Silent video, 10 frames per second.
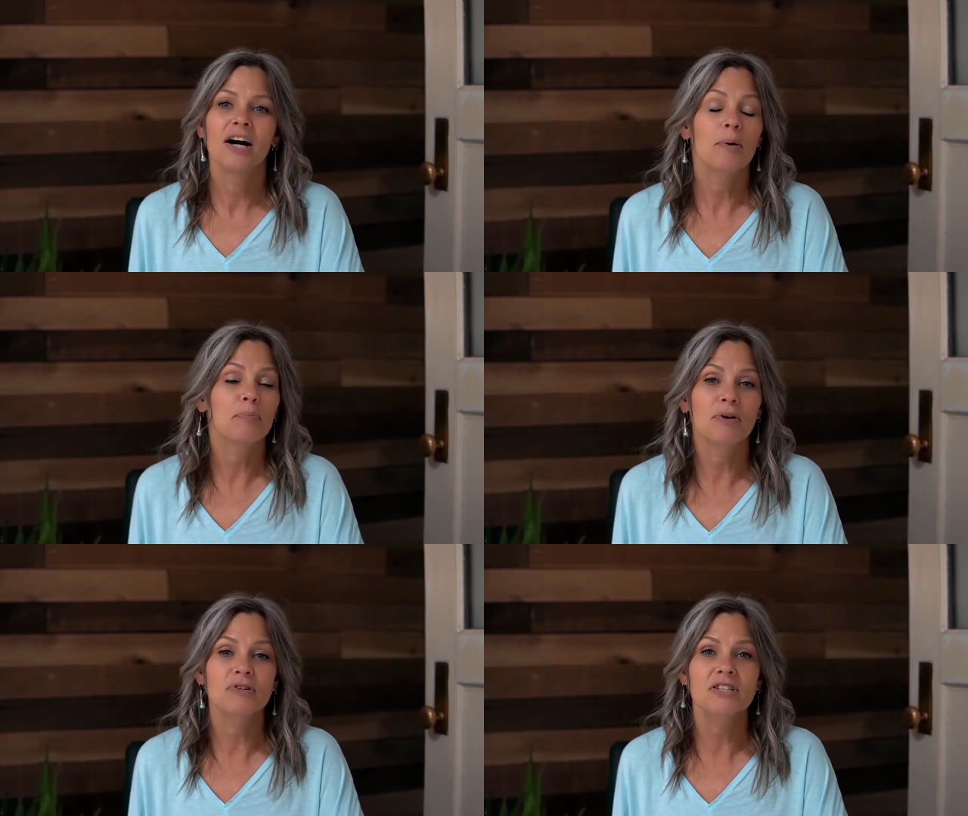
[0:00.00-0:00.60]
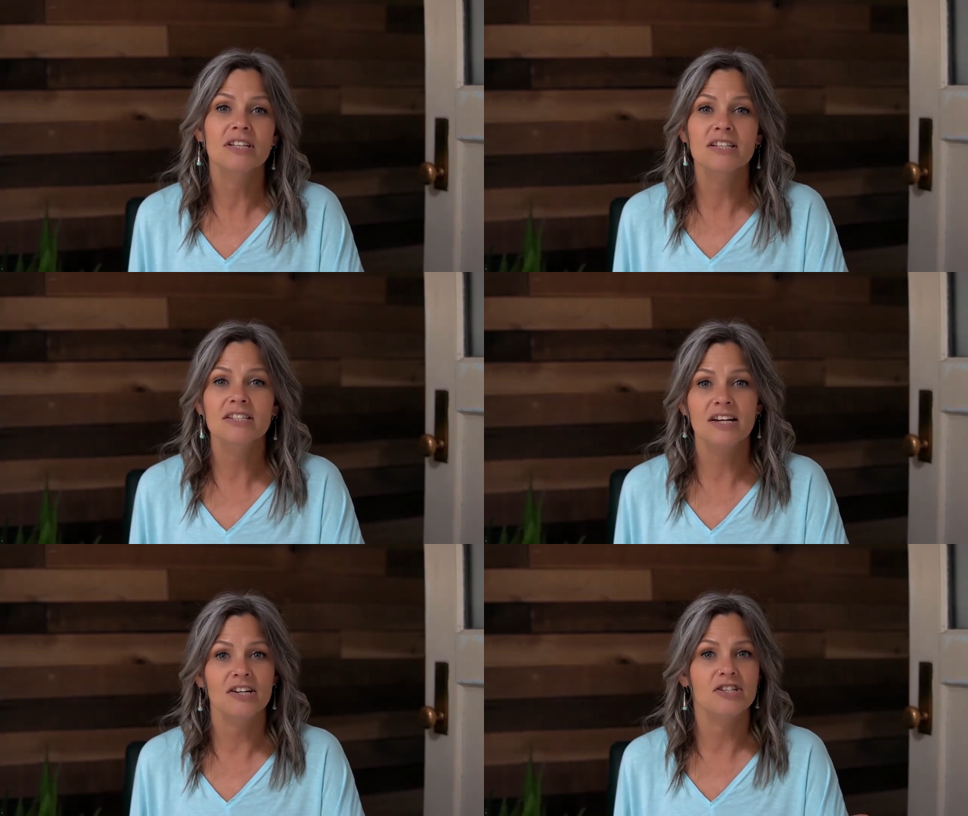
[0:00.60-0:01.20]
Approach the
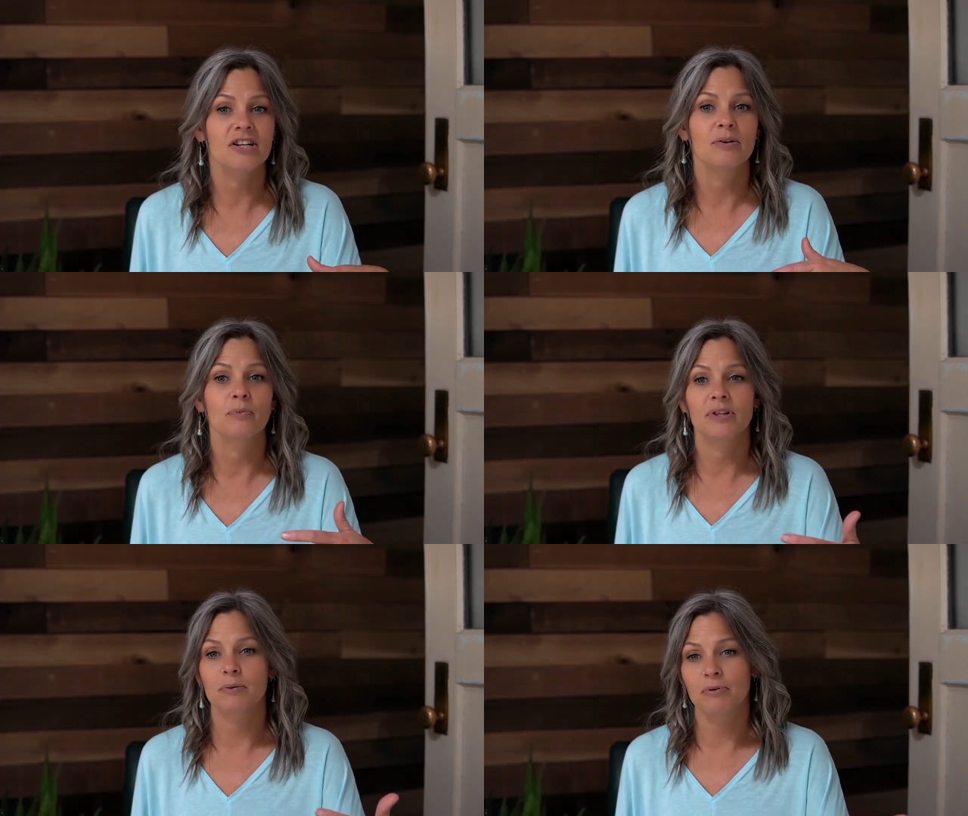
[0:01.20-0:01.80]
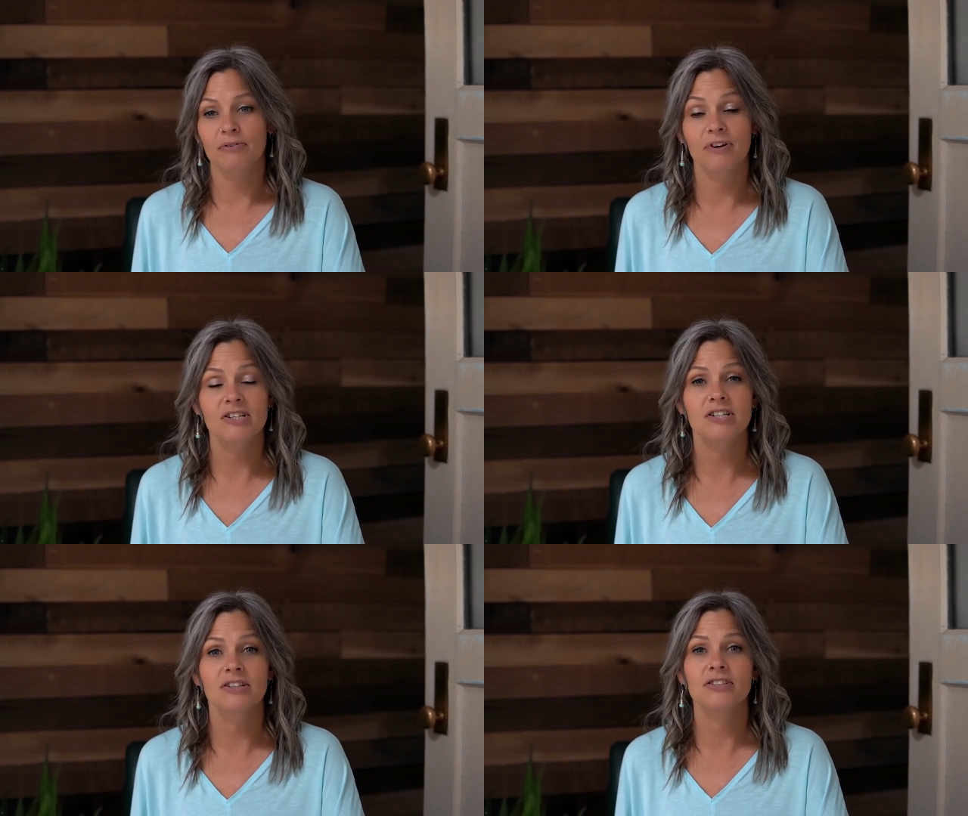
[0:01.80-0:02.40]
discussion with a
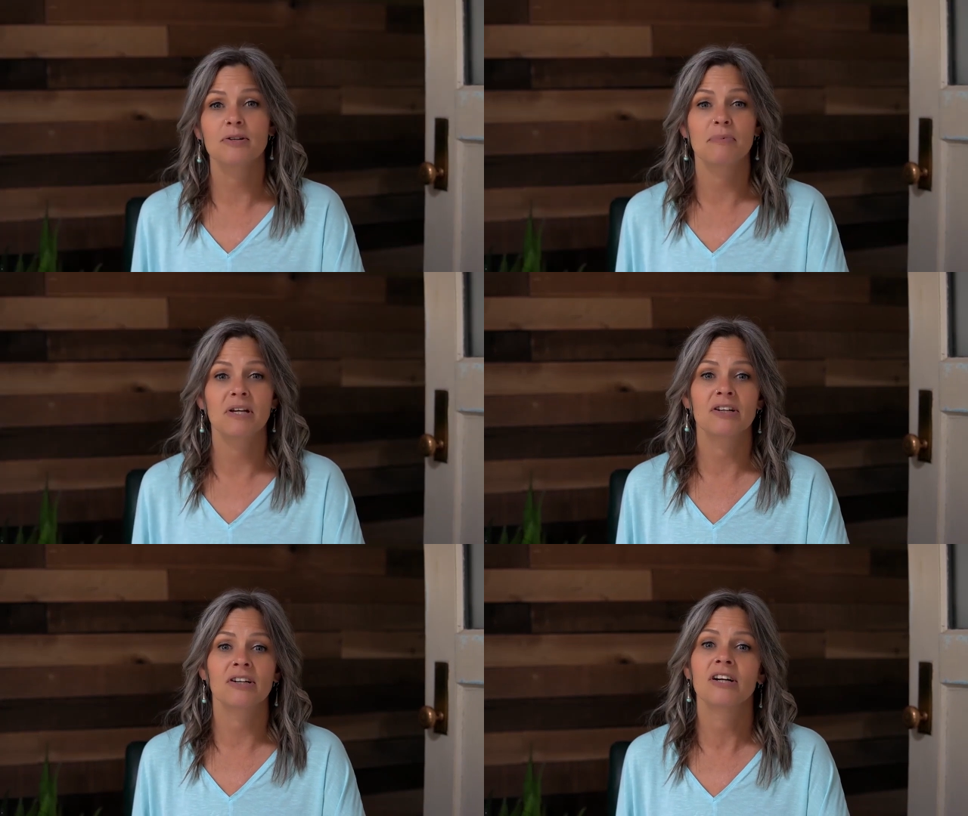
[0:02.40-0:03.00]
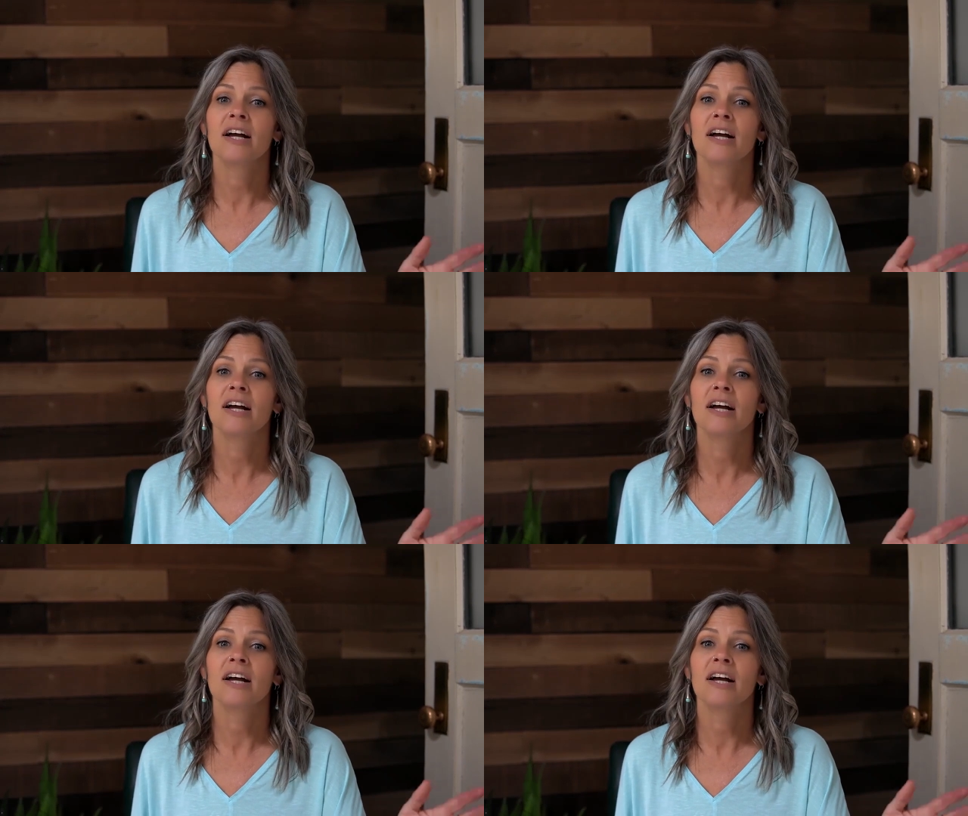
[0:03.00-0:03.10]
professional demeanor